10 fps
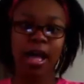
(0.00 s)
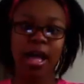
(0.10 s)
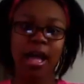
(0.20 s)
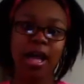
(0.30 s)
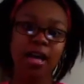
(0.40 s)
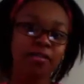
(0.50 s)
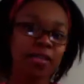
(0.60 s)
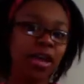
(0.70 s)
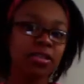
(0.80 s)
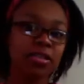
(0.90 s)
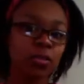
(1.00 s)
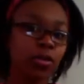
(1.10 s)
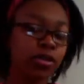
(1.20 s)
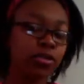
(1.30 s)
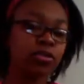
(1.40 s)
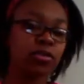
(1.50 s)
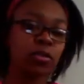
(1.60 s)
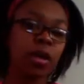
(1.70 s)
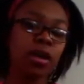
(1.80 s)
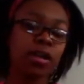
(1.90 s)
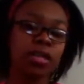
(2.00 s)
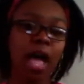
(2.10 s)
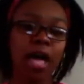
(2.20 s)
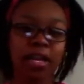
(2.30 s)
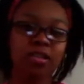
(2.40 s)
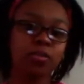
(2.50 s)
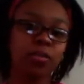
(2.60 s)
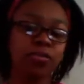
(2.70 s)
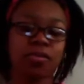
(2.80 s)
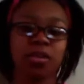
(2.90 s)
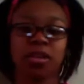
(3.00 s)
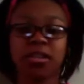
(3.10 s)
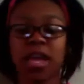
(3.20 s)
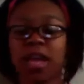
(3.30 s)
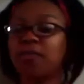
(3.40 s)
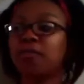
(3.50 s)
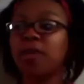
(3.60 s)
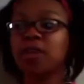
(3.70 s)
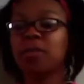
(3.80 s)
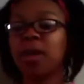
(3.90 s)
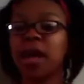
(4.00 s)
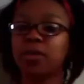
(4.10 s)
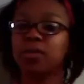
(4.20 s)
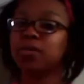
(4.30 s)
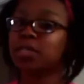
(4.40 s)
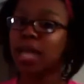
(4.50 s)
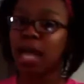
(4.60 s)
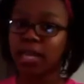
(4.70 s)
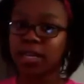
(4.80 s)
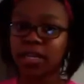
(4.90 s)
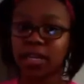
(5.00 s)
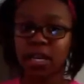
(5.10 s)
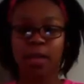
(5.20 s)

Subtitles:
I've asked some questions about Italians before, because I have a friend of mine who's Italian.